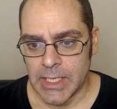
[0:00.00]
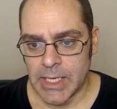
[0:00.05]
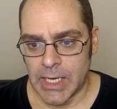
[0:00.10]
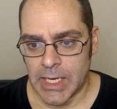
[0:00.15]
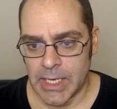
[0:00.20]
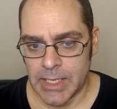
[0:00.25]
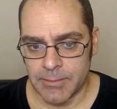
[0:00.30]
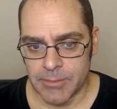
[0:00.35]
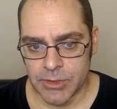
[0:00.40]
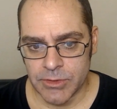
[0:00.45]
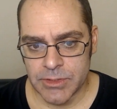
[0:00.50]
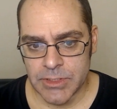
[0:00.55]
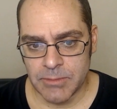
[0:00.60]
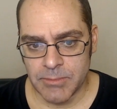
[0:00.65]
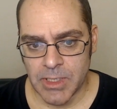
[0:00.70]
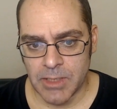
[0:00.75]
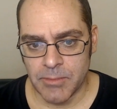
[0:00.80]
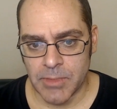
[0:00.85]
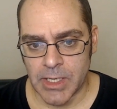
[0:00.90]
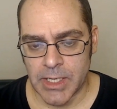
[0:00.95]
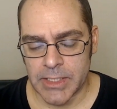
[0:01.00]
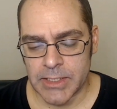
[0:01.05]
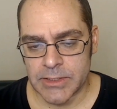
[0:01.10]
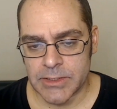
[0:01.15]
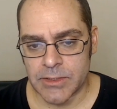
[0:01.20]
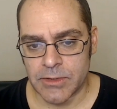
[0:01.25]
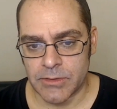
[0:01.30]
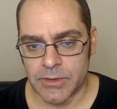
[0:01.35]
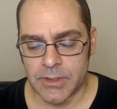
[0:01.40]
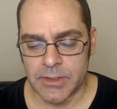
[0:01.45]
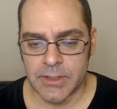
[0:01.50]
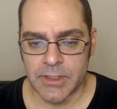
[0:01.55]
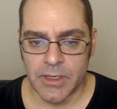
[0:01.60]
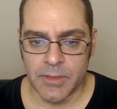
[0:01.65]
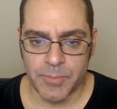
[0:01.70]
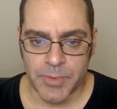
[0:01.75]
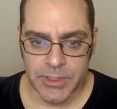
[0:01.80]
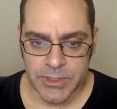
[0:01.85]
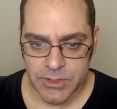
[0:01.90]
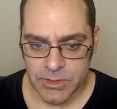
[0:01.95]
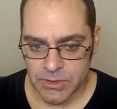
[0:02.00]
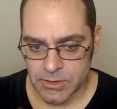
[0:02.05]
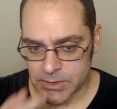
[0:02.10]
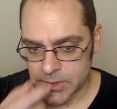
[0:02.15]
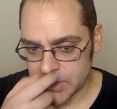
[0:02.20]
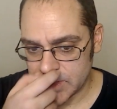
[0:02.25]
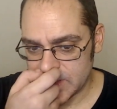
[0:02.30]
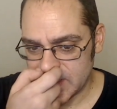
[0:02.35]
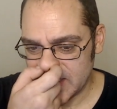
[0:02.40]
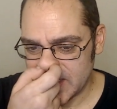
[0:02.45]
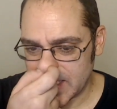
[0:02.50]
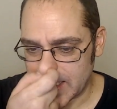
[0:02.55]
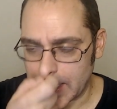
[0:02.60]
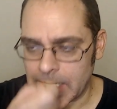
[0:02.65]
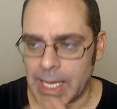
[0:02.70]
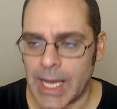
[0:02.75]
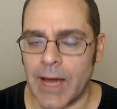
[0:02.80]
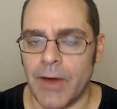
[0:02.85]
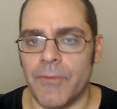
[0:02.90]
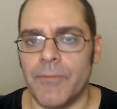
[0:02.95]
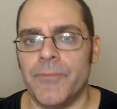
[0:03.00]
I am losing my mind and starting therapy soon. You need to get out.